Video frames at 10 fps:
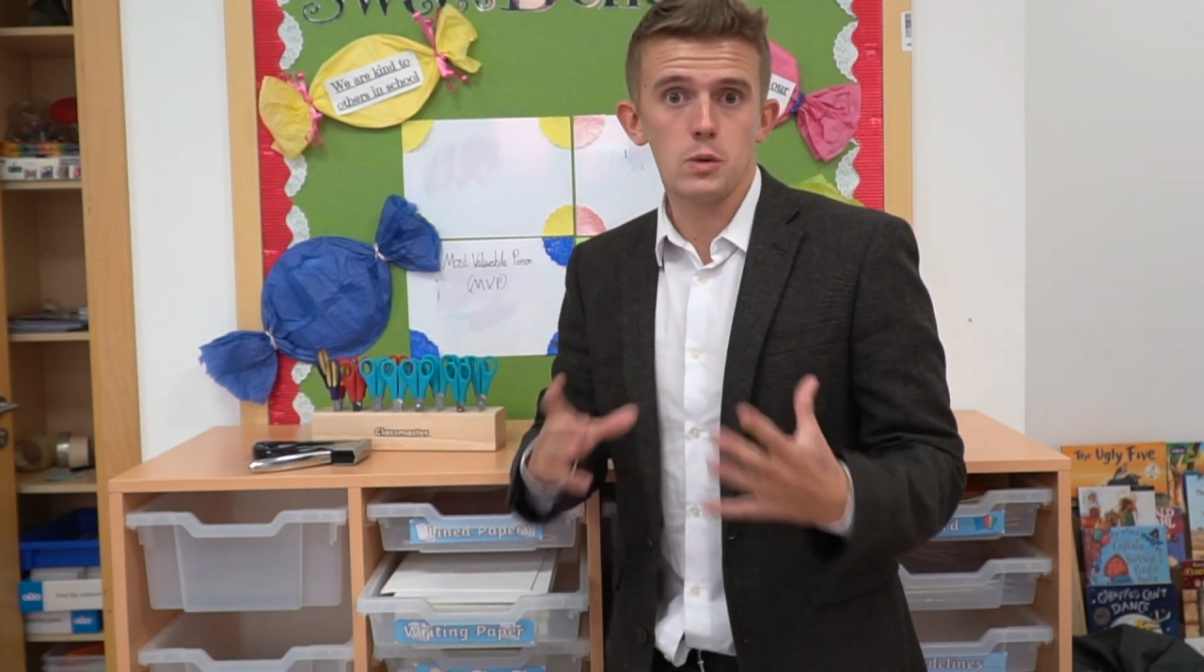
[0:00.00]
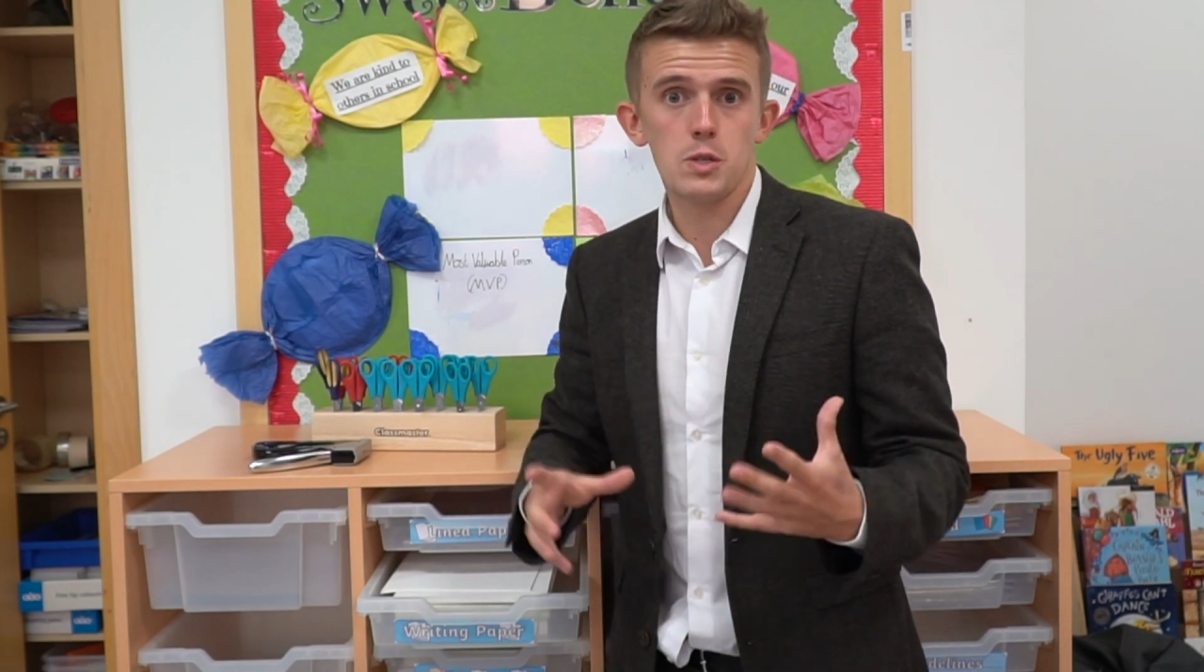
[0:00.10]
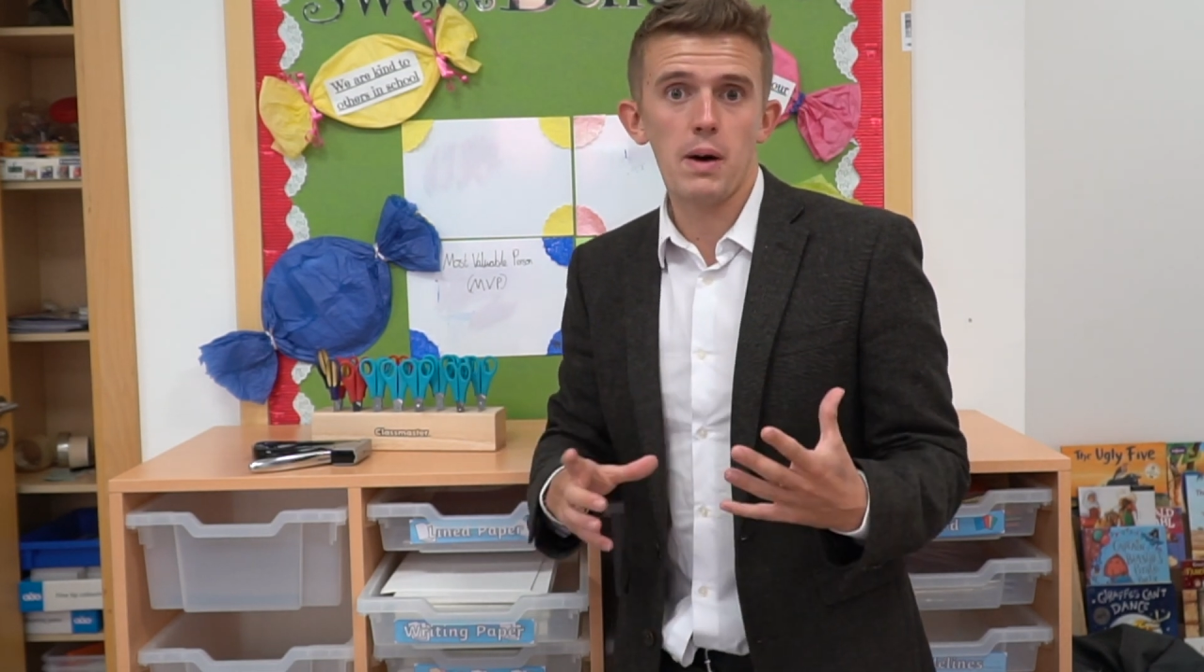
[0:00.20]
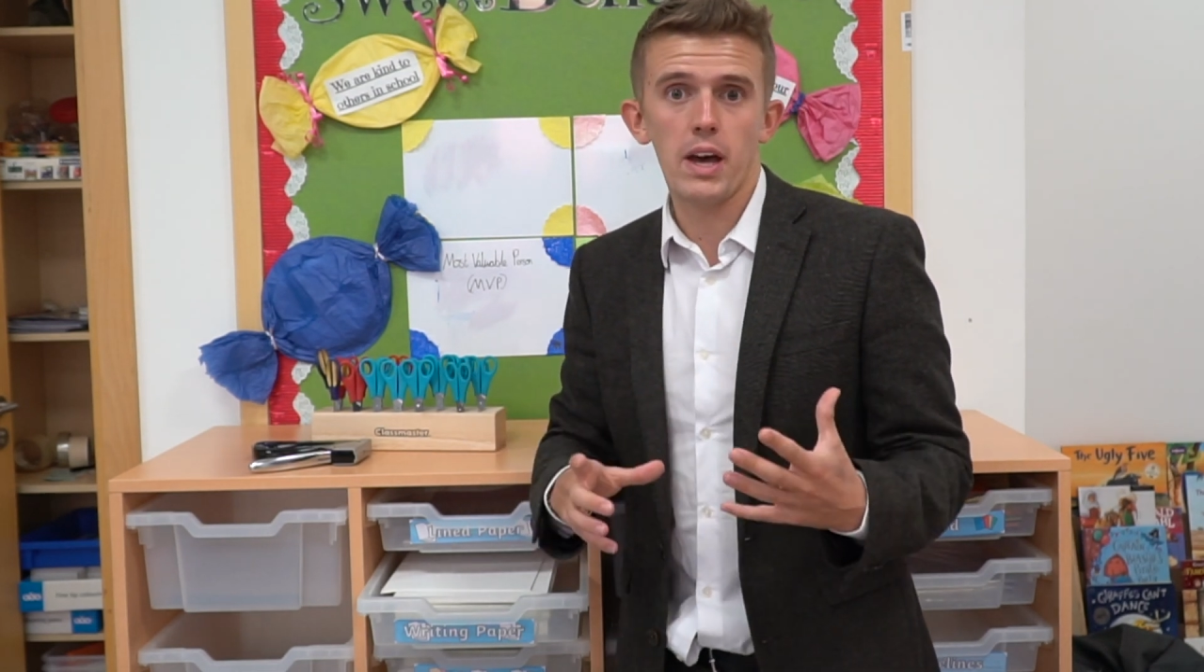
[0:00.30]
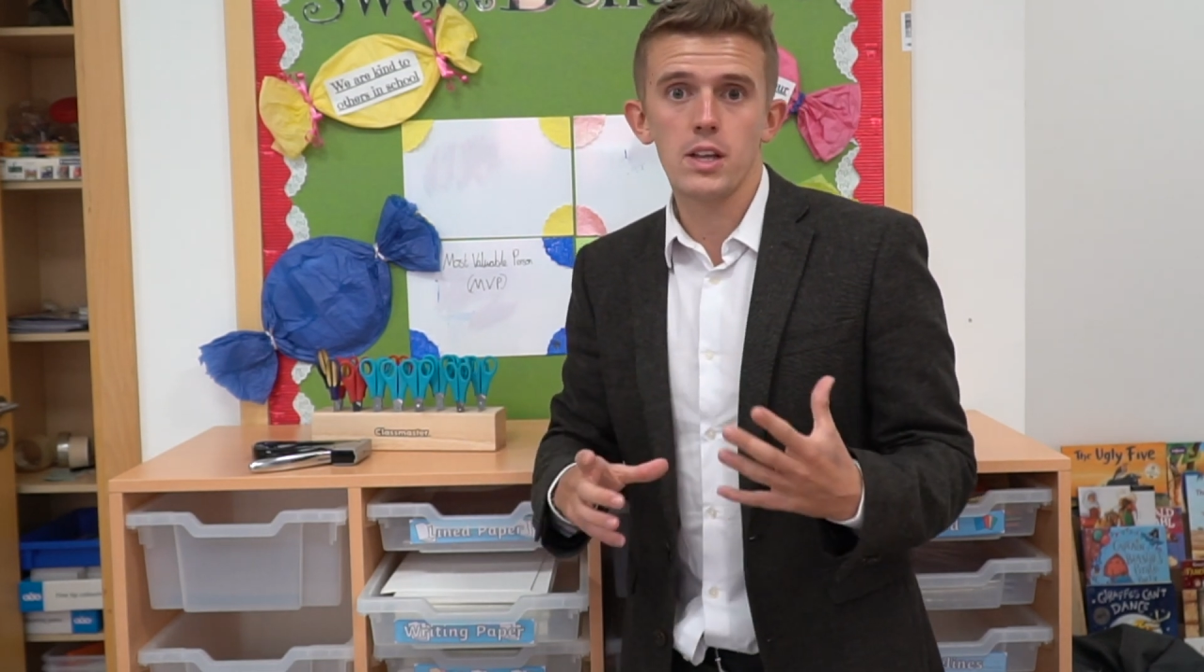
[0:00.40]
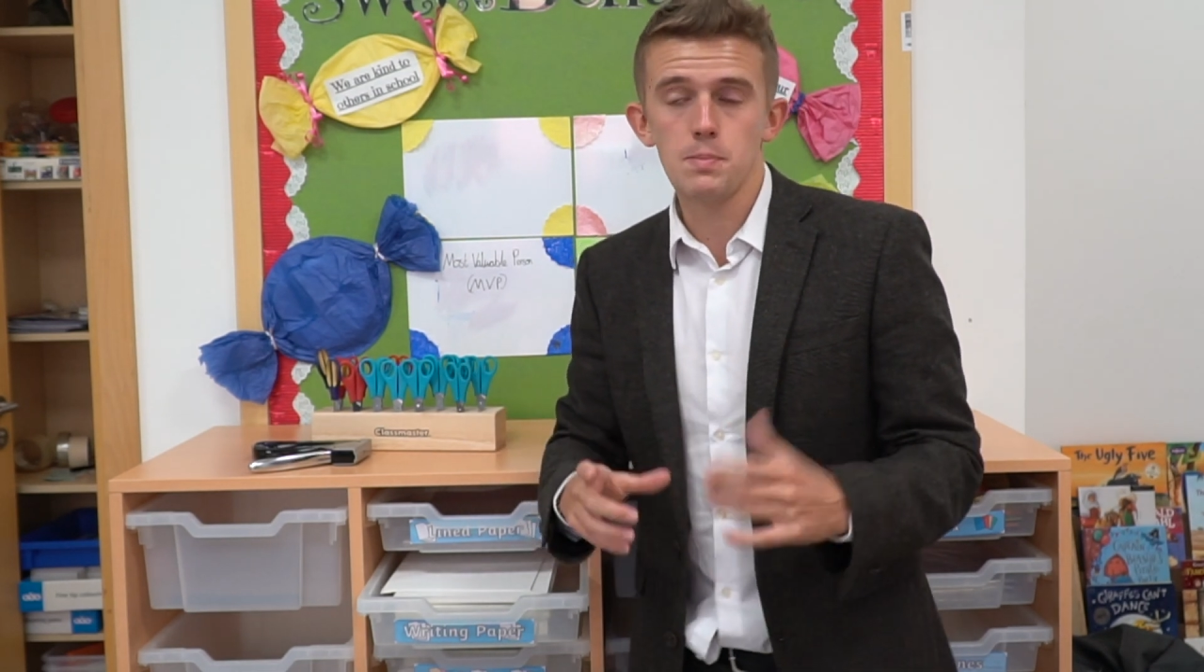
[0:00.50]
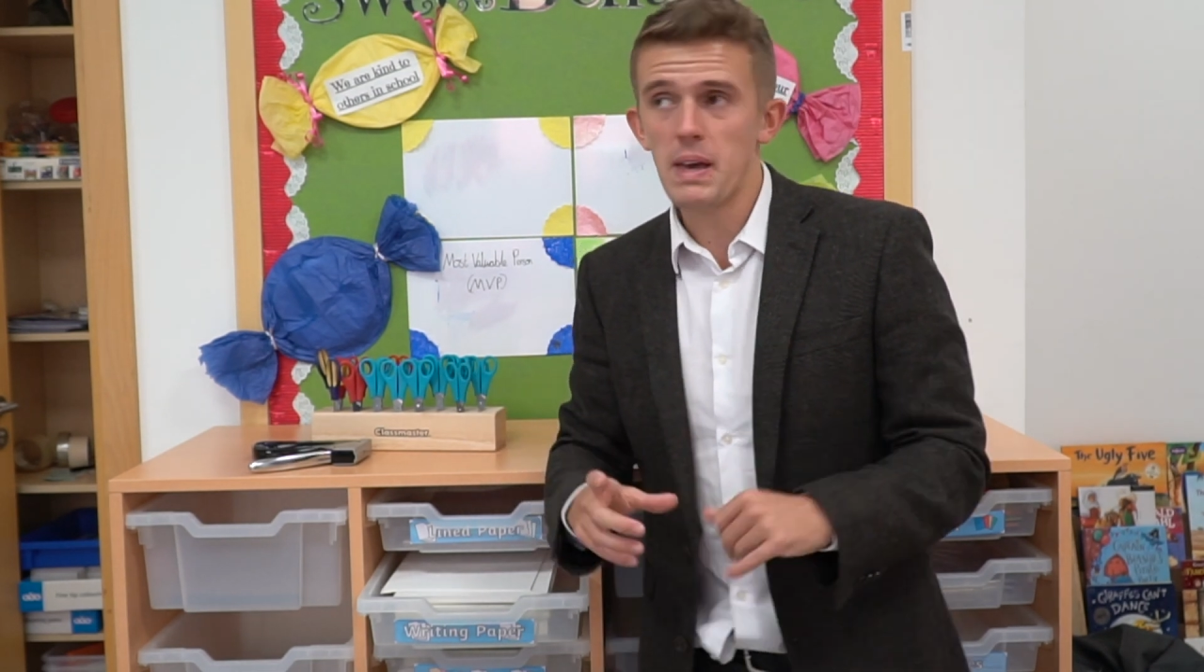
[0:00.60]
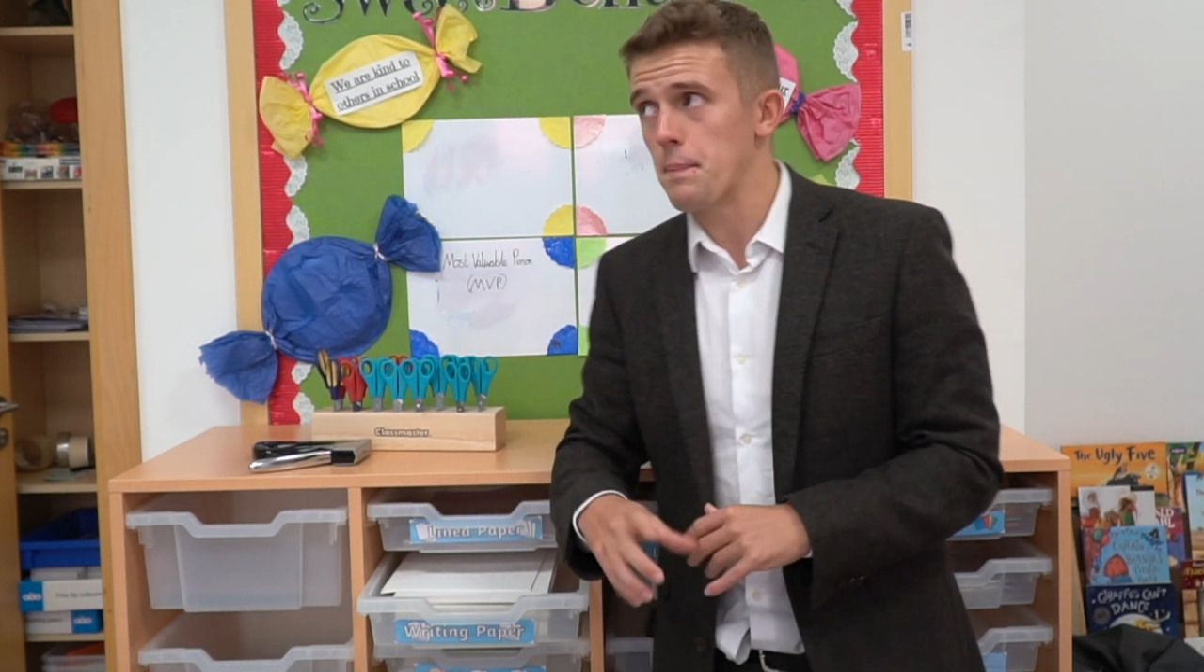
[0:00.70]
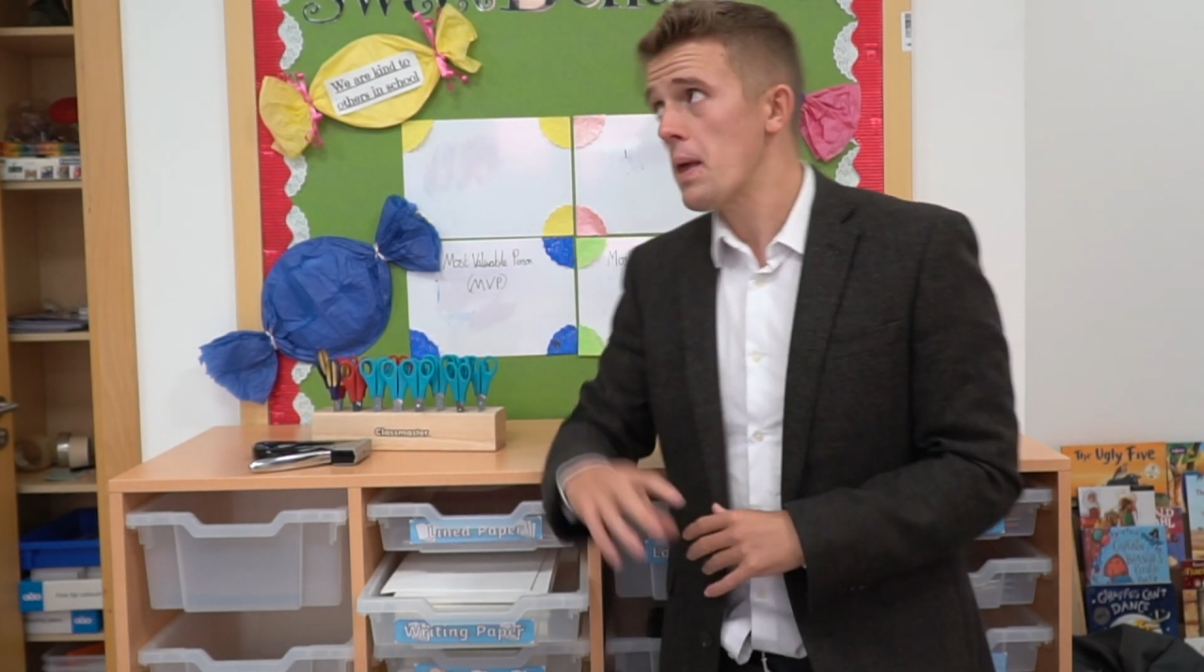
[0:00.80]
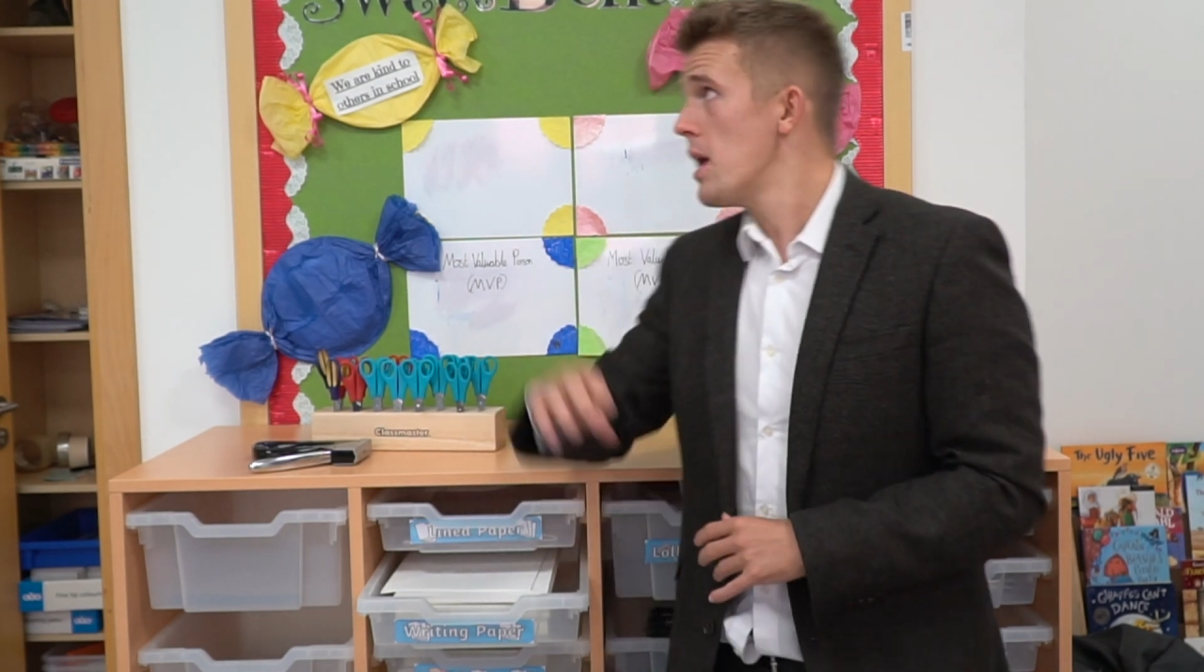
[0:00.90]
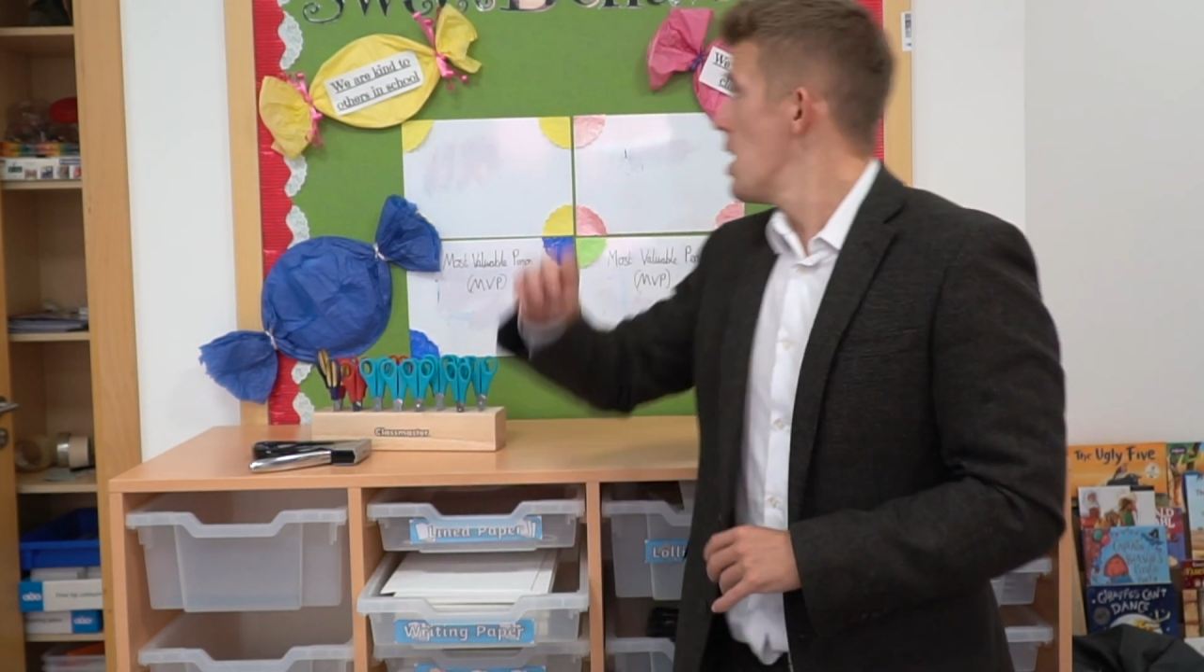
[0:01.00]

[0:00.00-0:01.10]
aspire to be.